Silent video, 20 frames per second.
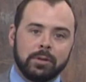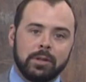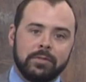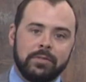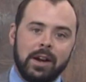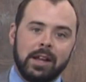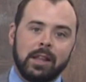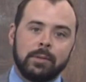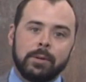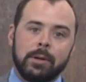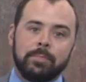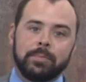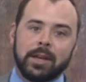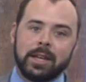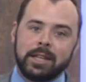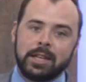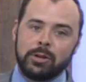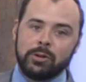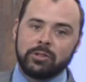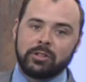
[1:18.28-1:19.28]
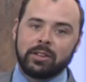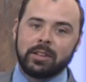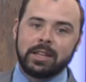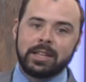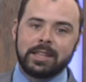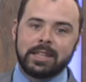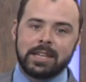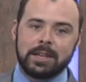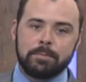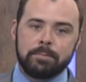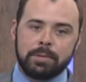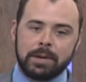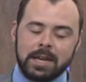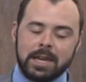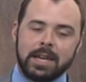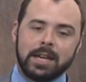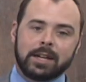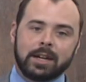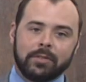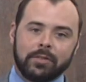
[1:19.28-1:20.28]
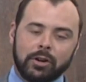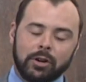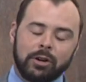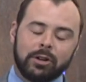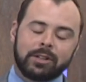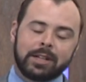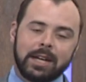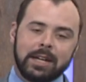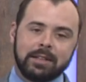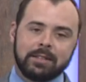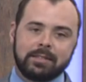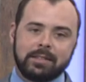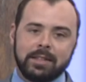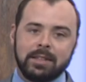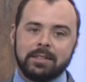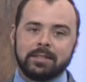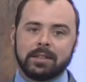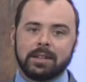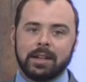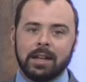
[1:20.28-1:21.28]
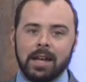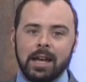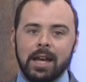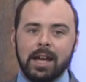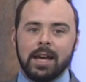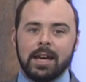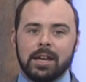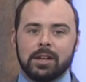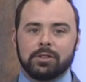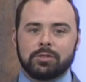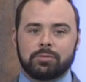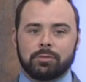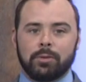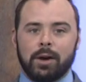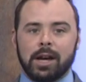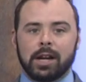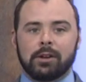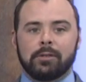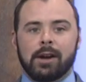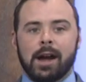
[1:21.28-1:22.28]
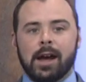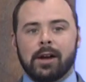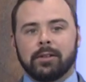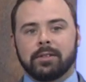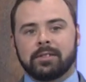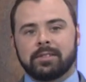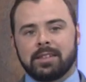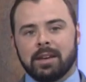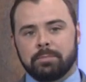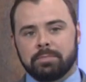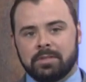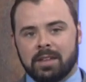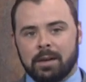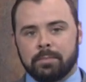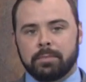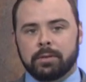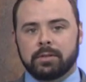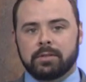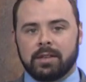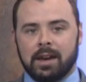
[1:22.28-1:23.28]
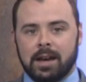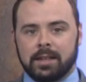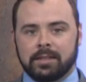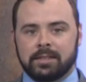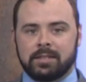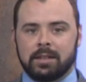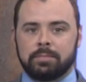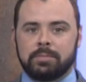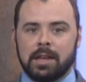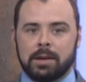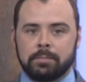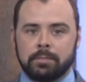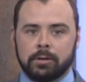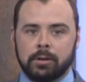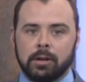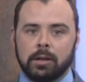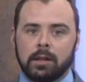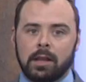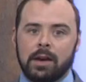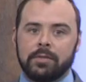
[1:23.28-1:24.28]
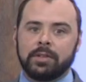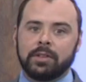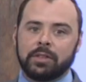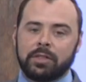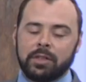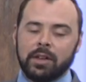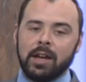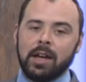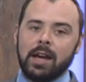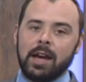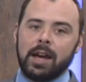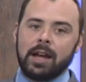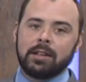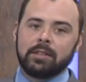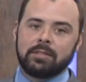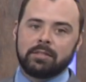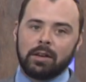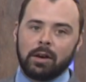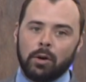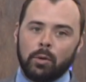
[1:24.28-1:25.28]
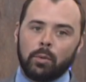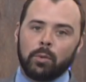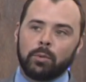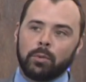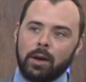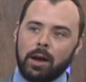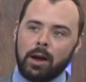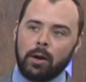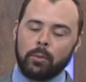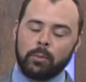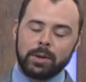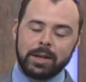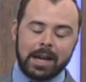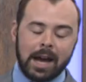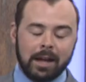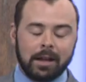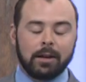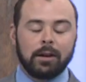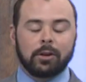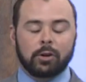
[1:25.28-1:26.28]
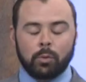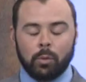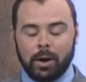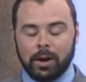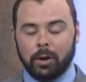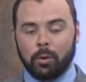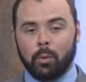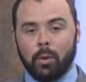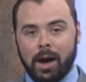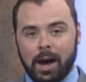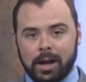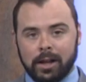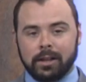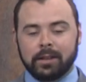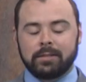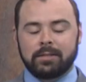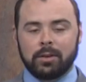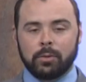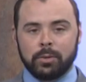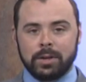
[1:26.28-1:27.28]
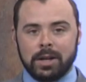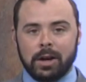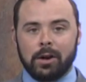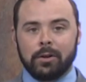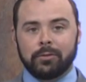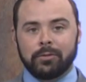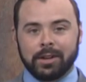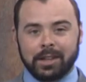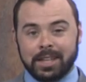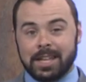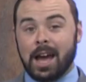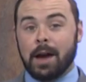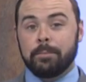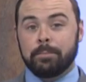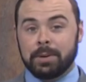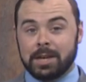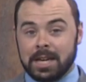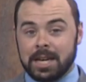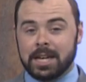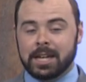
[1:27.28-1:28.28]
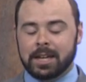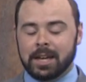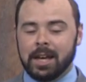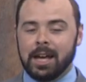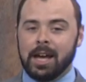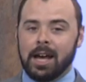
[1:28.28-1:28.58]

development. And usually the peak of hurricane season is right around September 10th, September 11th. And so uh, we got quite a while until we are really at peak,